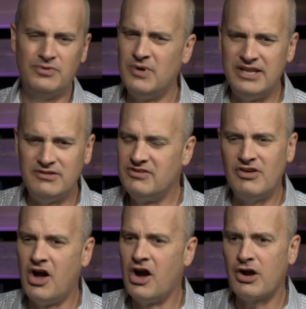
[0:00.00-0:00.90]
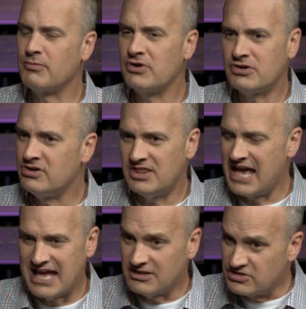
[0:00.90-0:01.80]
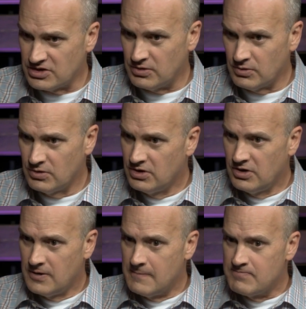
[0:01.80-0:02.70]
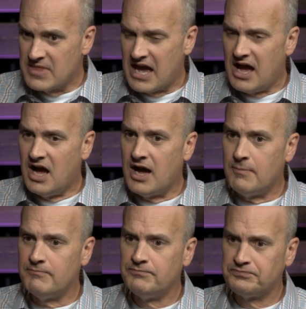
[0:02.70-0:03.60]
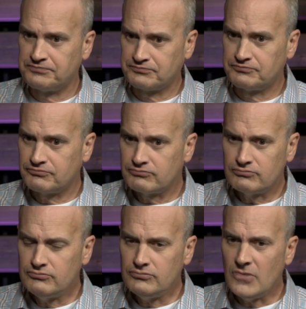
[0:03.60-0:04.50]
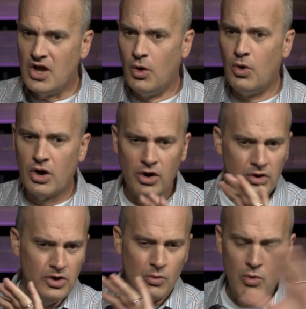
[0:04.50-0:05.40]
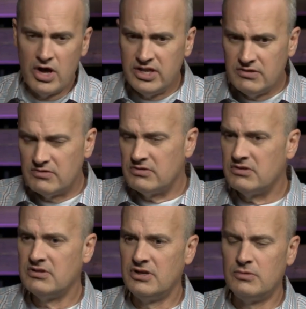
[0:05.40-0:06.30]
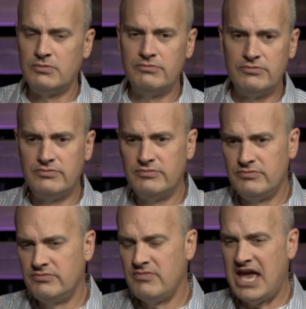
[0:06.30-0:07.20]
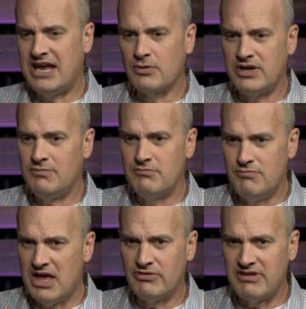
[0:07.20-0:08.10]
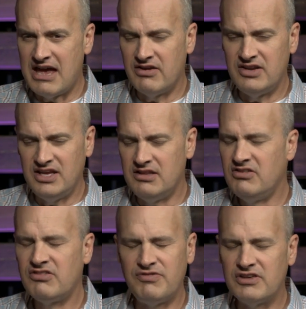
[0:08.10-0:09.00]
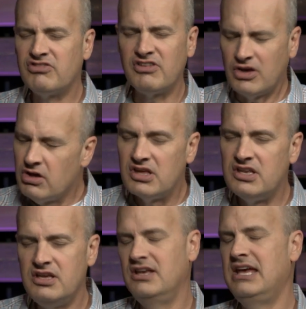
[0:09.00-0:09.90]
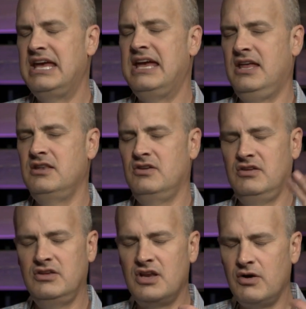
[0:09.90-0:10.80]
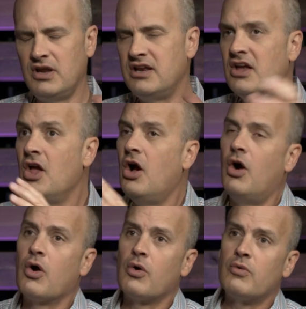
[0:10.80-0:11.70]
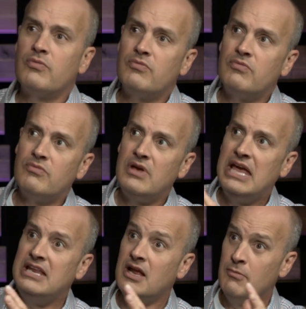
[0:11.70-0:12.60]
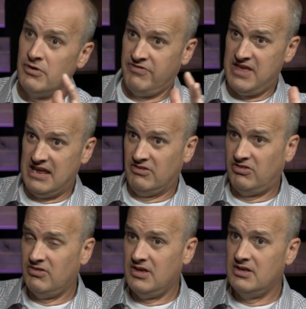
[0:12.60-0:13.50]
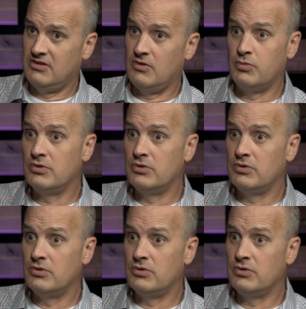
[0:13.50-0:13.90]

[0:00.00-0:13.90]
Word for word: What harm could that do? Right. Um, or one little angry meltdown, it just feels so good. Mm-hmm. And, you know, and, or any number of things. Right.